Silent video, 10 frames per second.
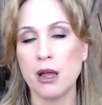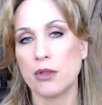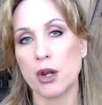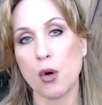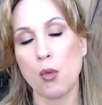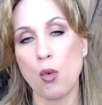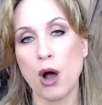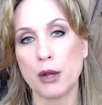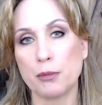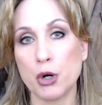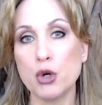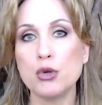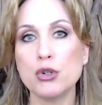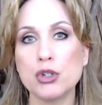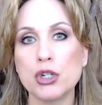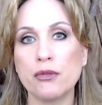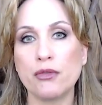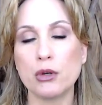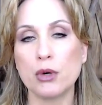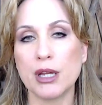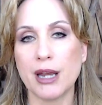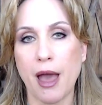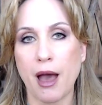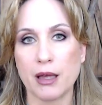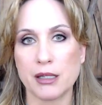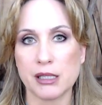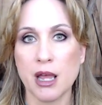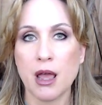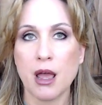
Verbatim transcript: they don't want putin to view it as